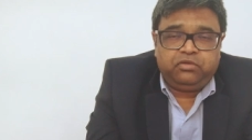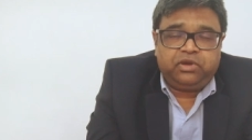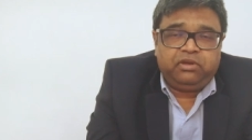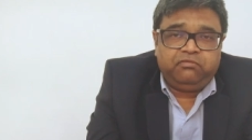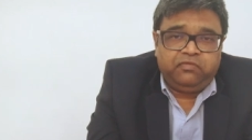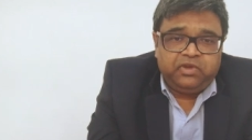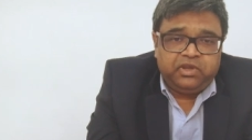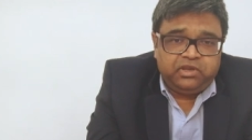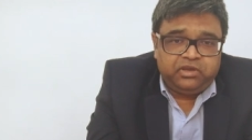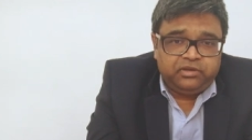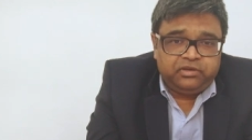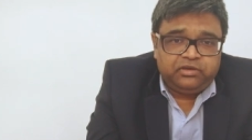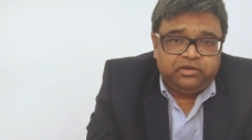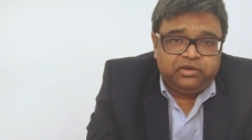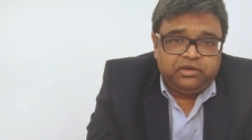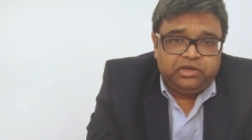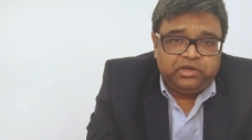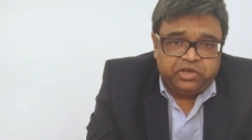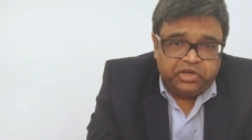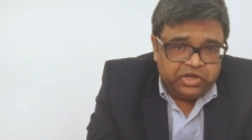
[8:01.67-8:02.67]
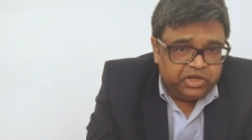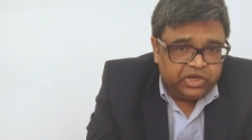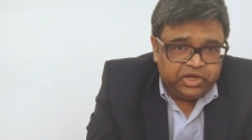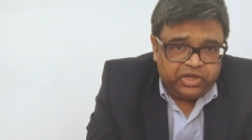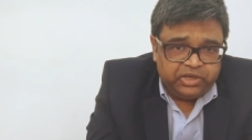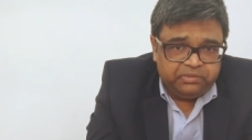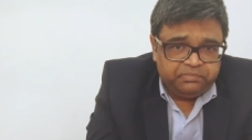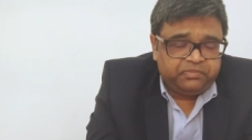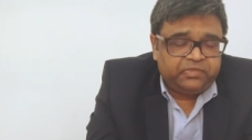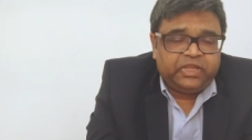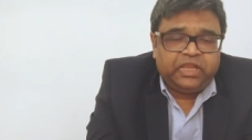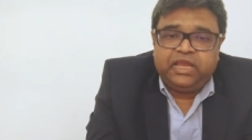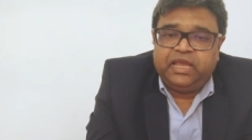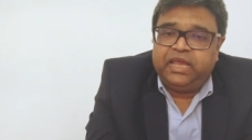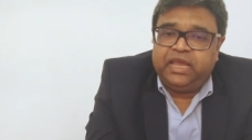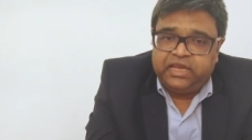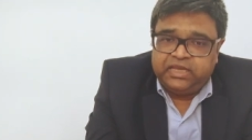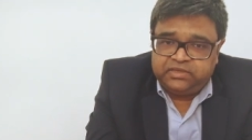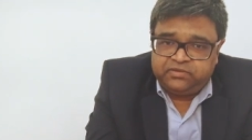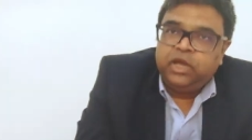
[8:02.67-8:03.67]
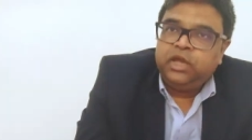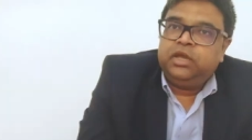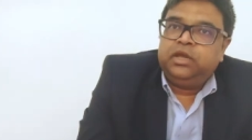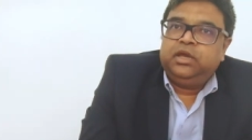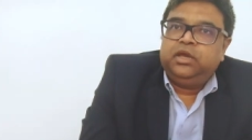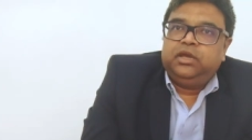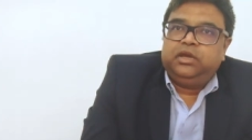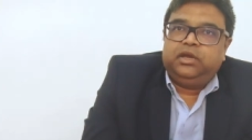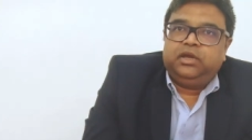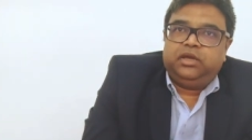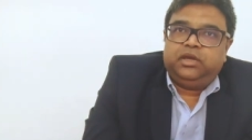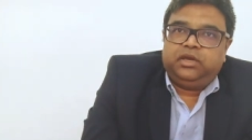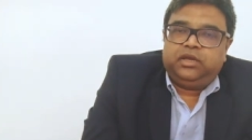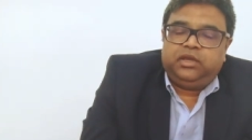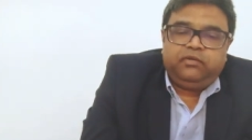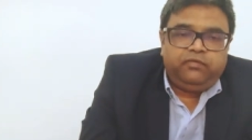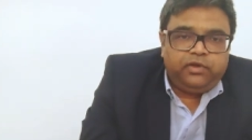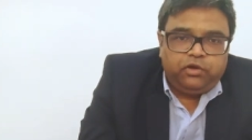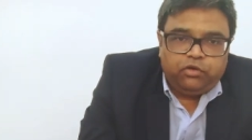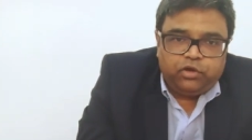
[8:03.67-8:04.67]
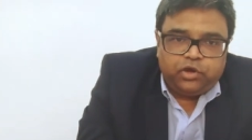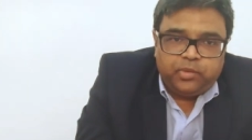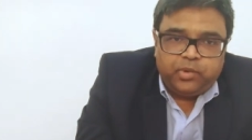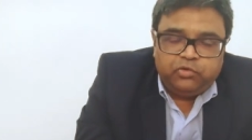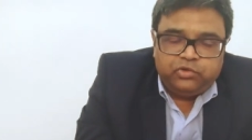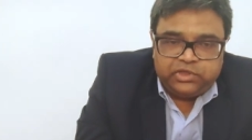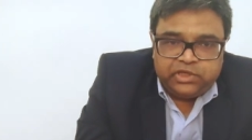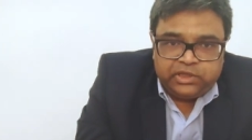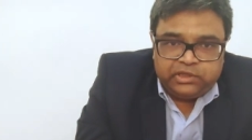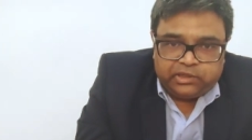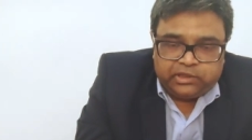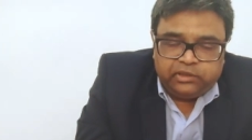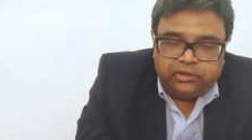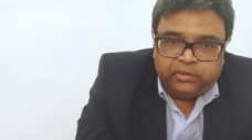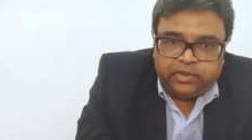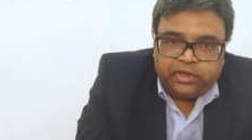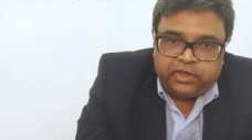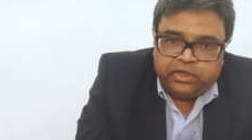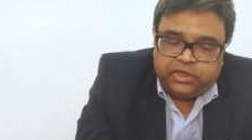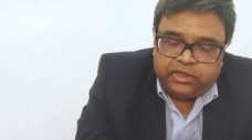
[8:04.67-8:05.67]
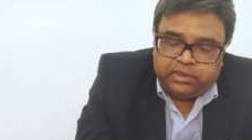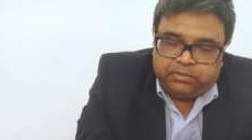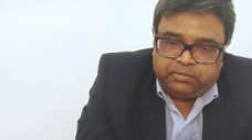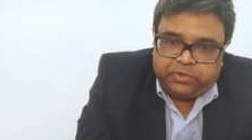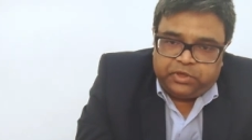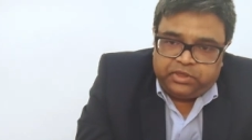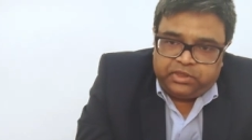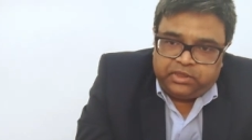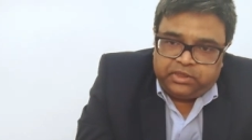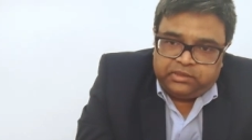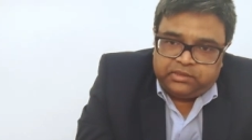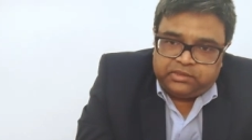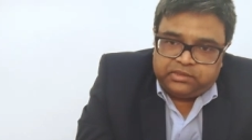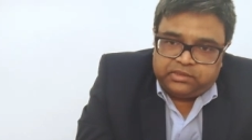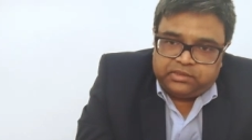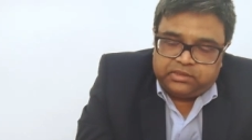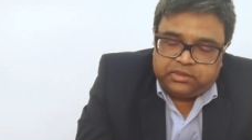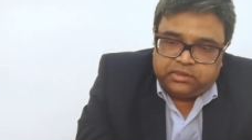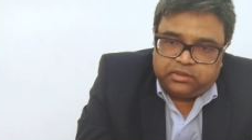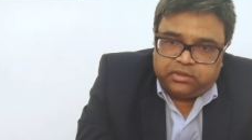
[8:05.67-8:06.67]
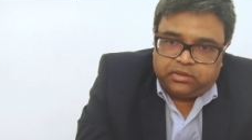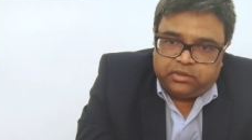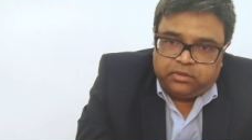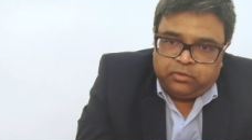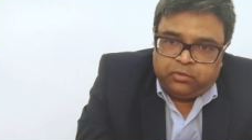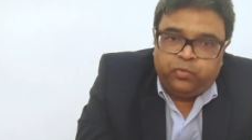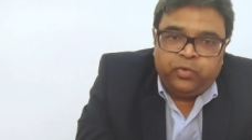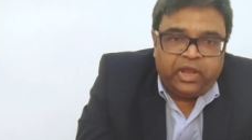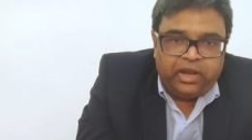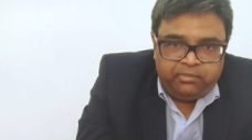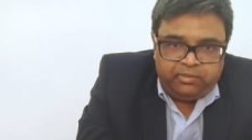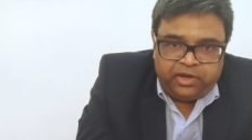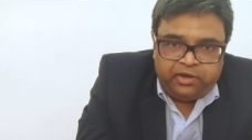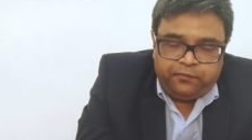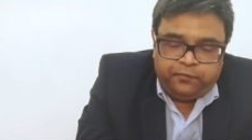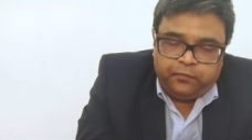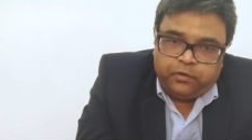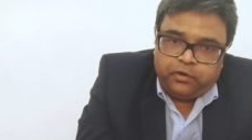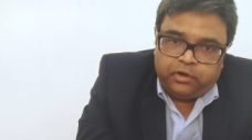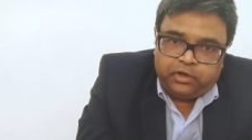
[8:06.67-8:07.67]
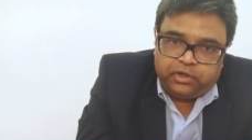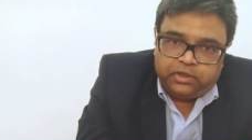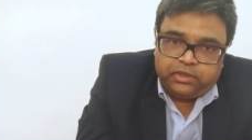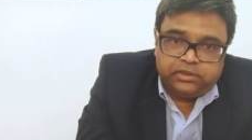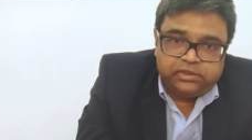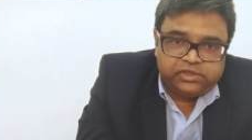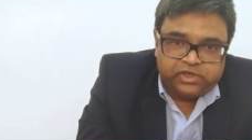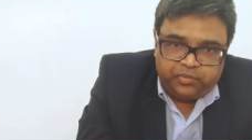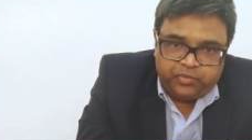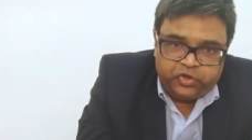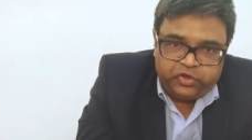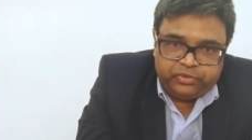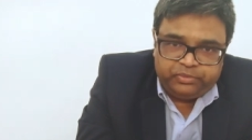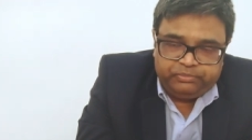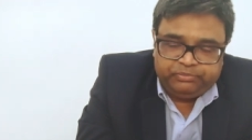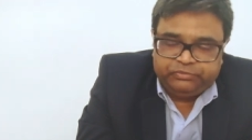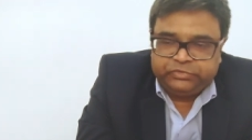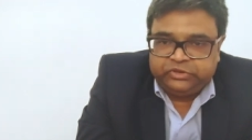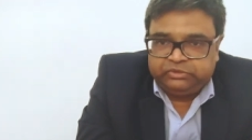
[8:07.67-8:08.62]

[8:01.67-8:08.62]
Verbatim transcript: you can wear it daily. As uh, if you talk about season, uh, it is well made for summer